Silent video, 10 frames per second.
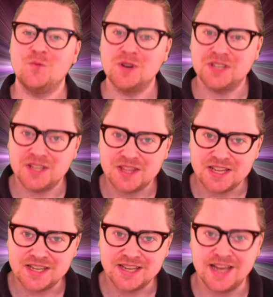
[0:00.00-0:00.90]
Whereas in
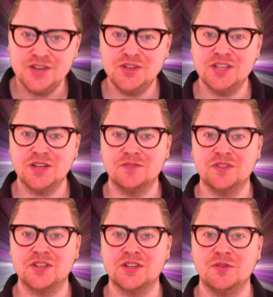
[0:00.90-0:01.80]
these energies after
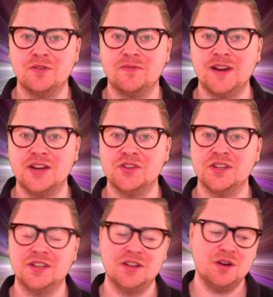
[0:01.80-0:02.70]
the solar flash,
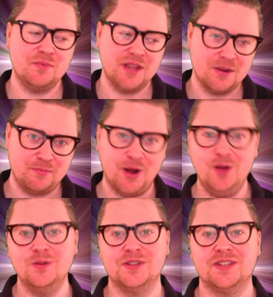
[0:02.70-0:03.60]
is going to be a
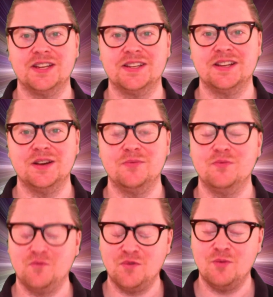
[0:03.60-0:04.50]
pulse that's going to
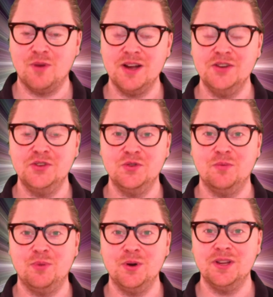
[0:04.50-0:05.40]
remind your
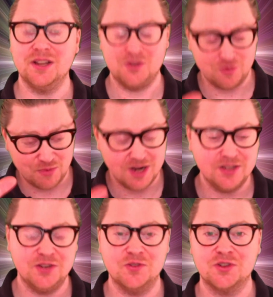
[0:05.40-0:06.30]
body and your mind
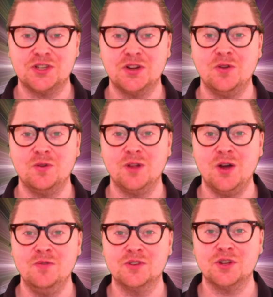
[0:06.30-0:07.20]
and your soul,
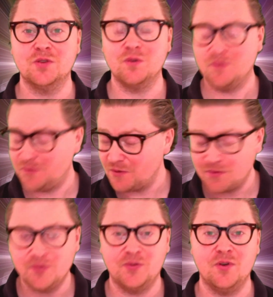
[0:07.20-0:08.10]
oversoul,
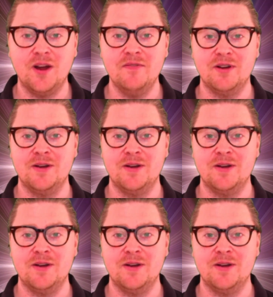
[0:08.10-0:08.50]
forever,